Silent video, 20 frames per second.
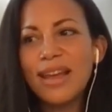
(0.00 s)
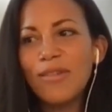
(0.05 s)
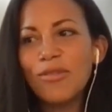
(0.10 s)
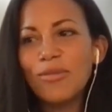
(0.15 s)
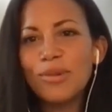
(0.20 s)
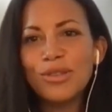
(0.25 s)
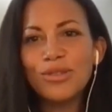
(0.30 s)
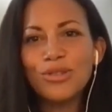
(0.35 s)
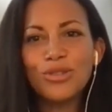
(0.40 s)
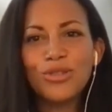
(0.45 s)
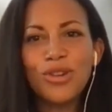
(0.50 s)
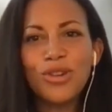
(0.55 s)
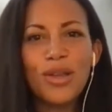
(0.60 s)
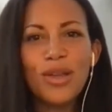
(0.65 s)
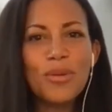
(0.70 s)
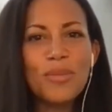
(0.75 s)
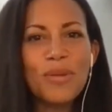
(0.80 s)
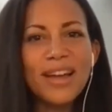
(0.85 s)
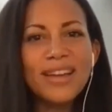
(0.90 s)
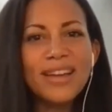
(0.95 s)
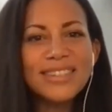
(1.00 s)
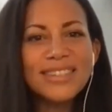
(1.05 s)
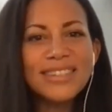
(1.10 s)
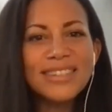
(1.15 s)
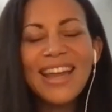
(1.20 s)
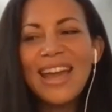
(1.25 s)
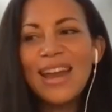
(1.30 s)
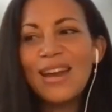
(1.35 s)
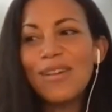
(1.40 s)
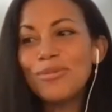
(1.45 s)
everybody's just trying their best
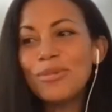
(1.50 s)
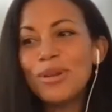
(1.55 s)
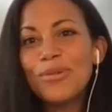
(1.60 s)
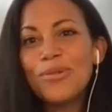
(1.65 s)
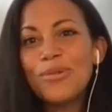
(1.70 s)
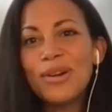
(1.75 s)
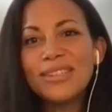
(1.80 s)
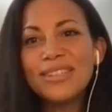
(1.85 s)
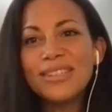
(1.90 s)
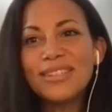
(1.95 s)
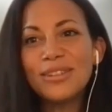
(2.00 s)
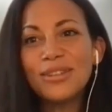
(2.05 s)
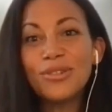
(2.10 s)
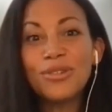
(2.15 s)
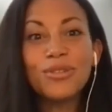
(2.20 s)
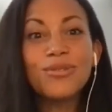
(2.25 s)
and everybody wants to